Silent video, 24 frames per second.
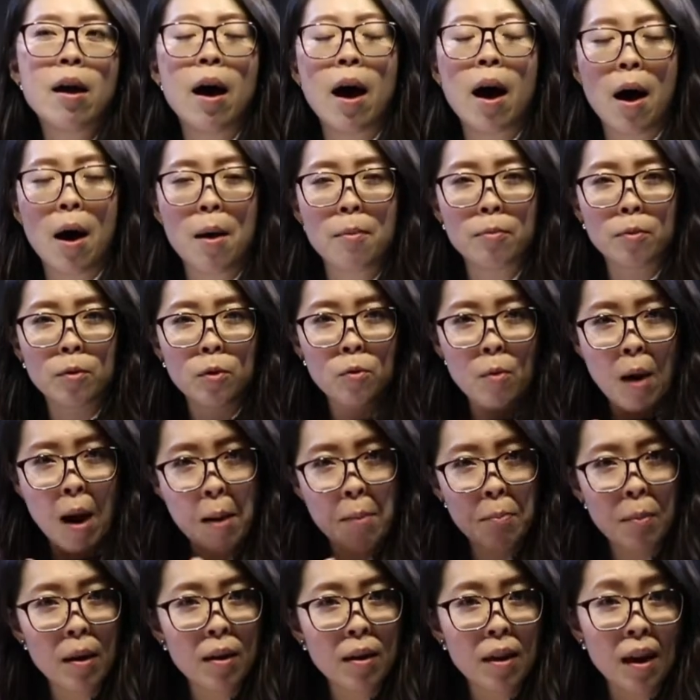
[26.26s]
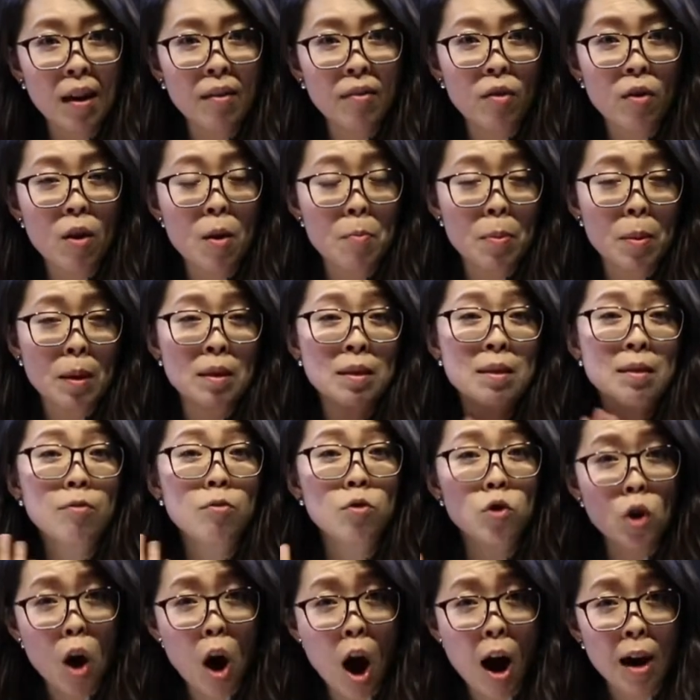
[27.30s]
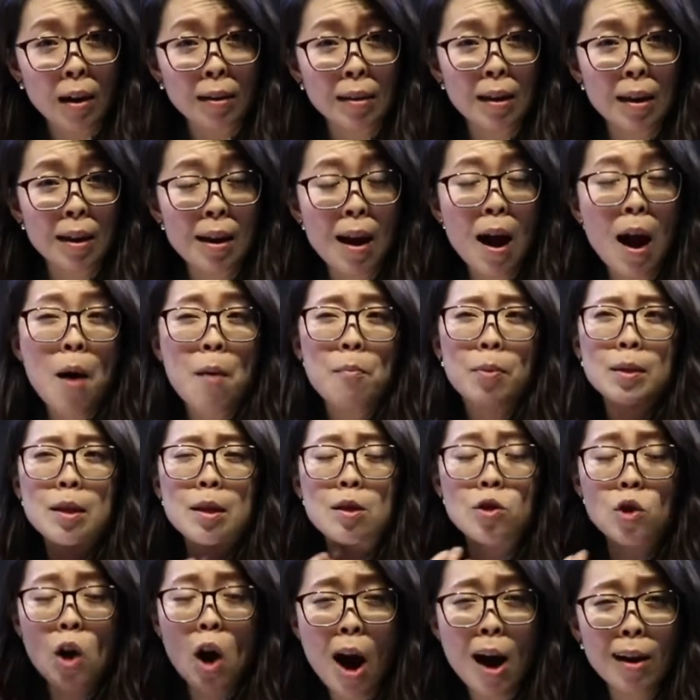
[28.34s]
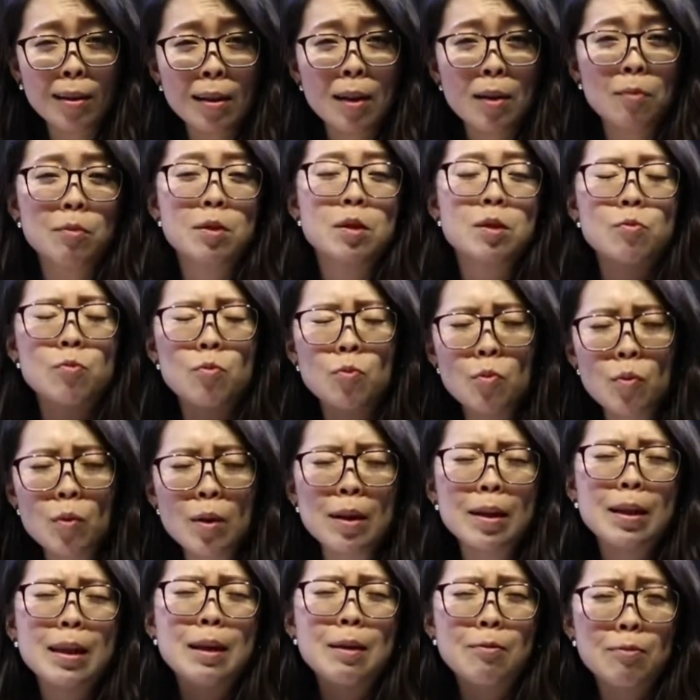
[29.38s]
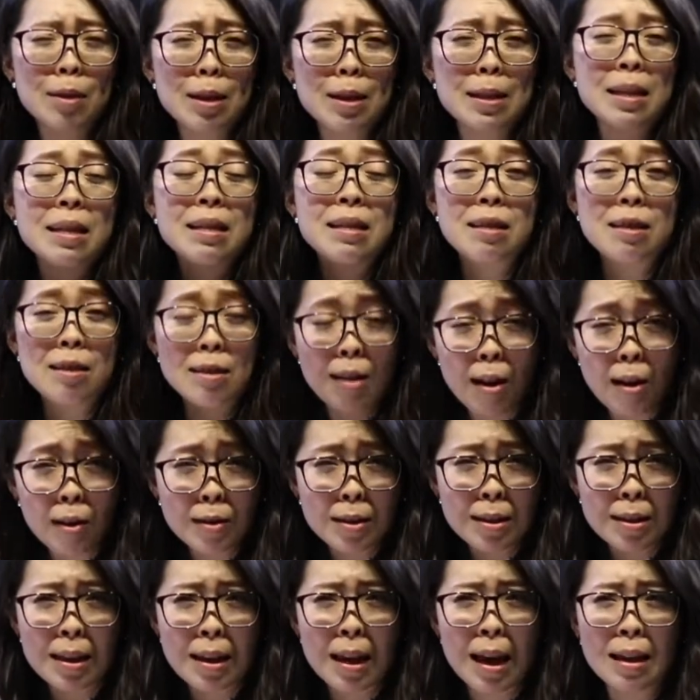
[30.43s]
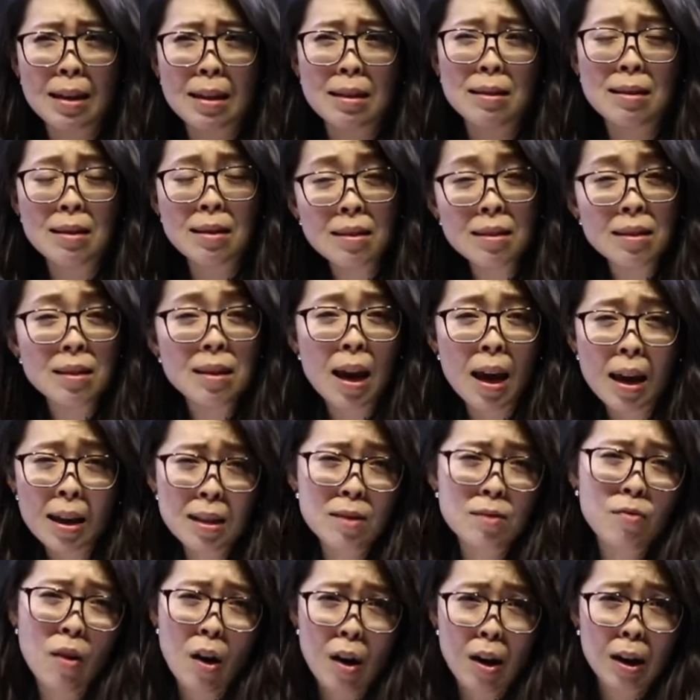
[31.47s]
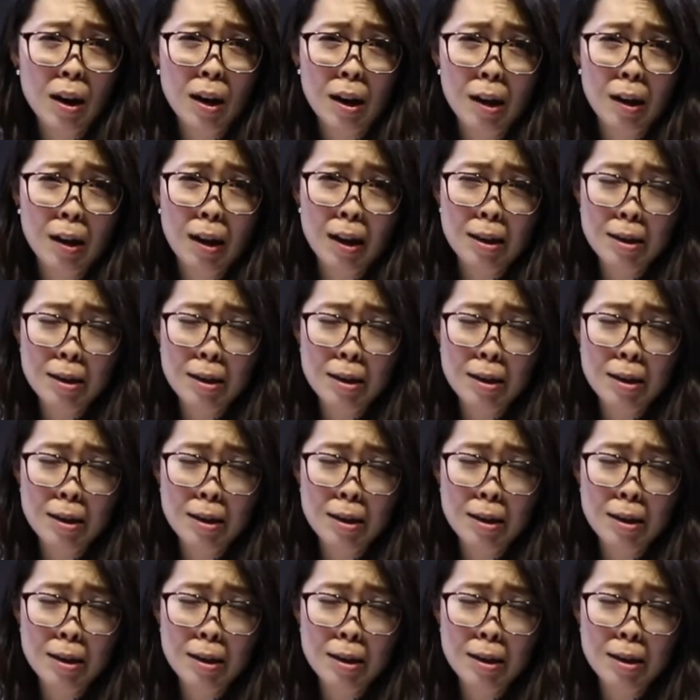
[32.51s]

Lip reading: grandma gave her a piece of chocolate, but the chocolate was really, really salty and it didn't taste very good.